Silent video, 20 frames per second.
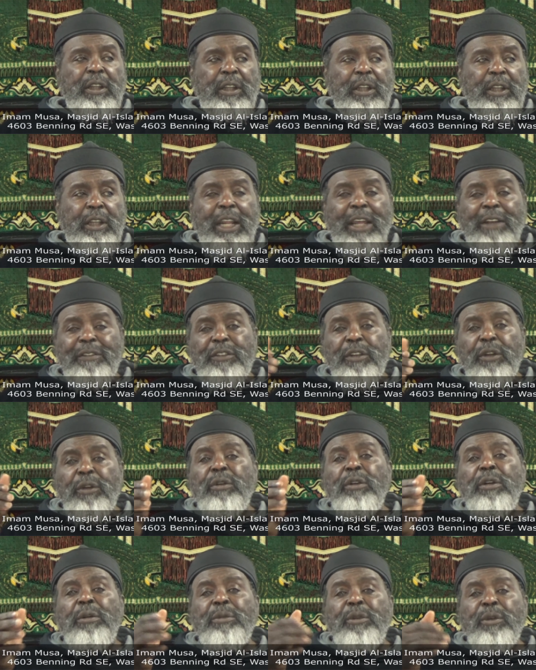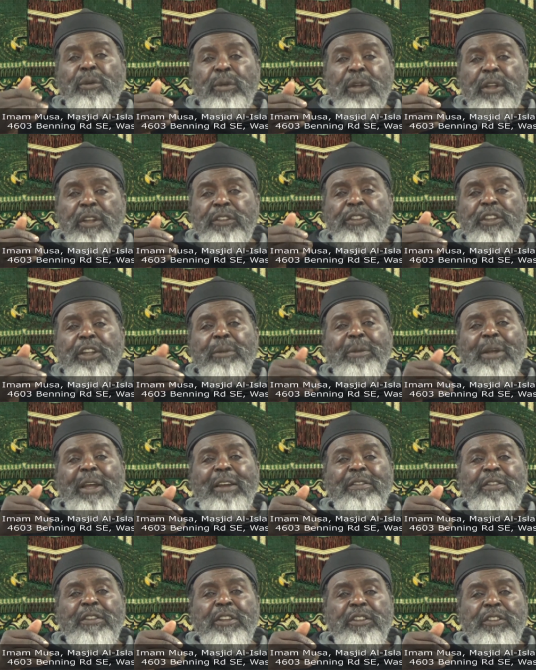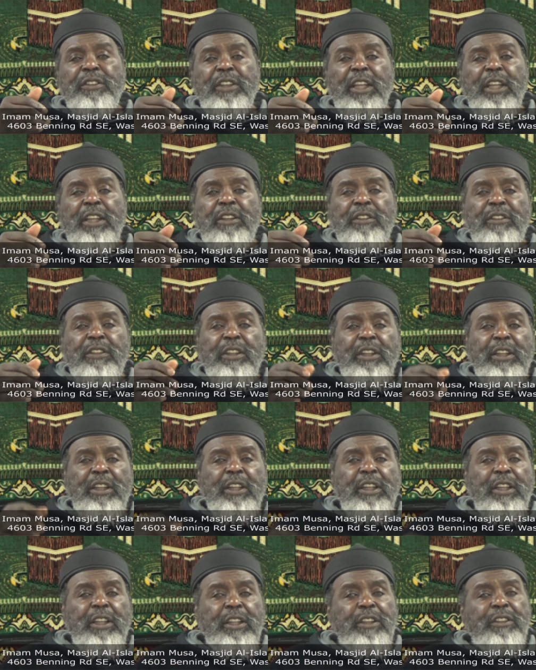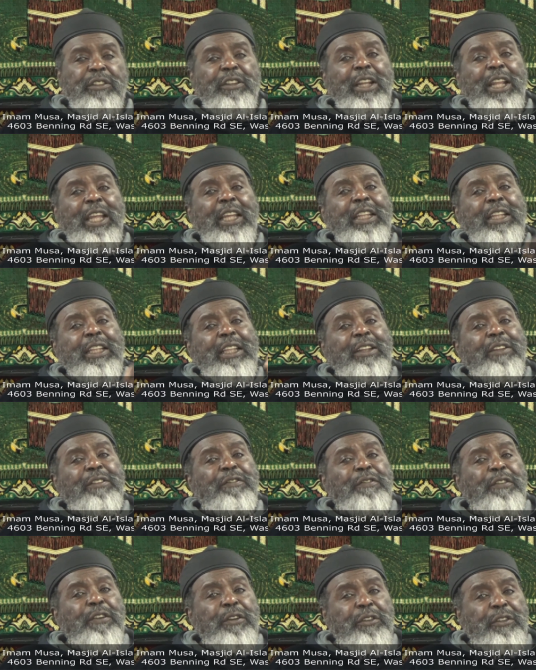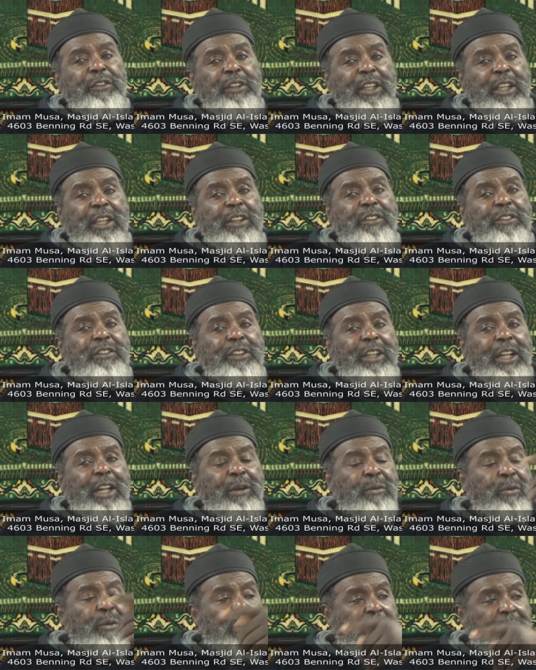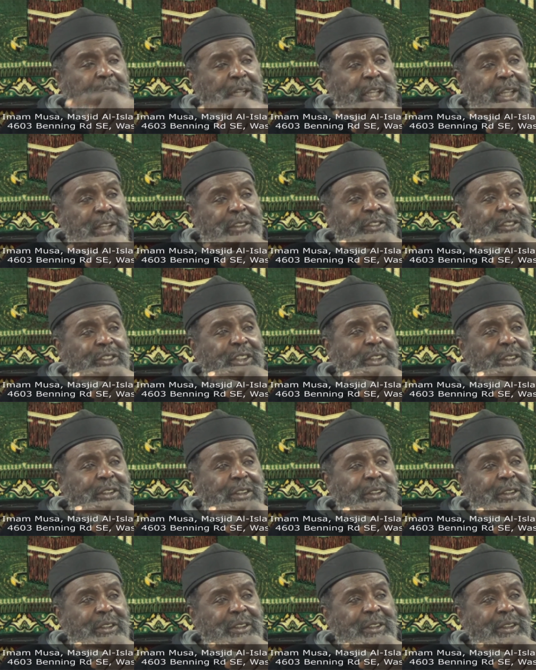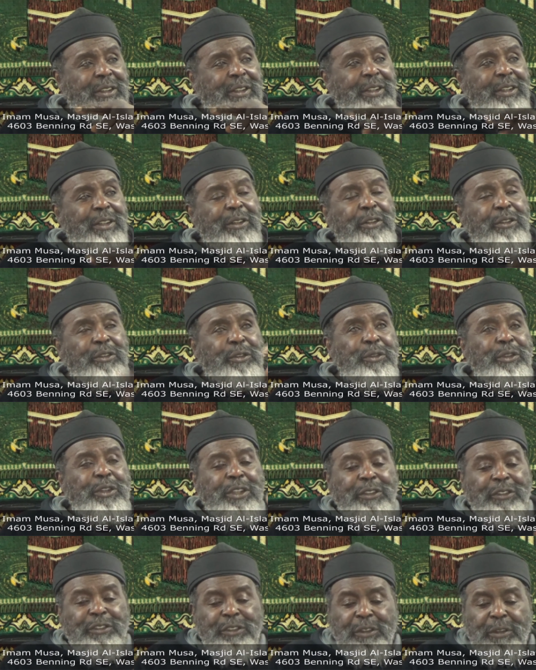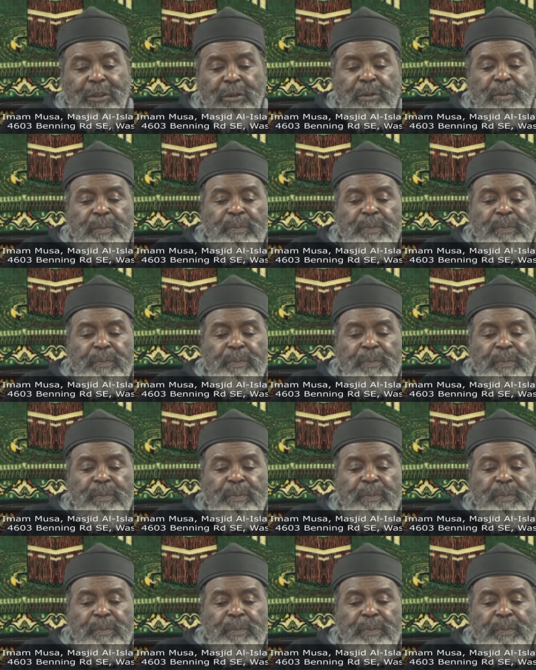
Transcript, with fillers: And I've told them the reason I'm having this case is like the first case that I won last year or two years ago.